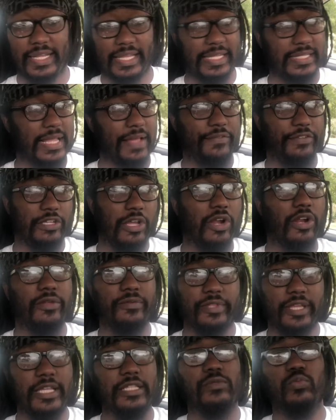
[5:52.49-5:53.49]
He's gone
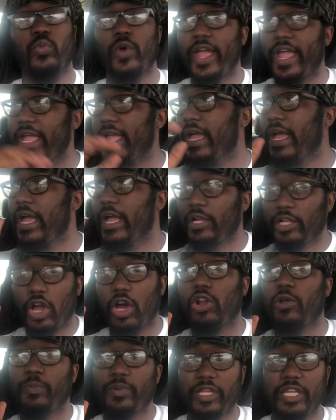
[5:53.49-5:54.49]

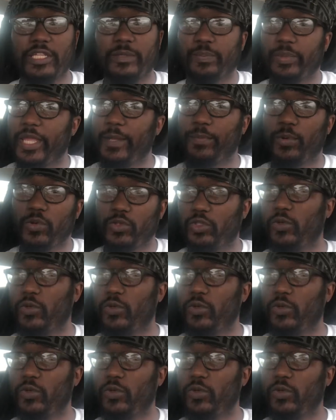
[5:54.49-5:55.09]
up against people,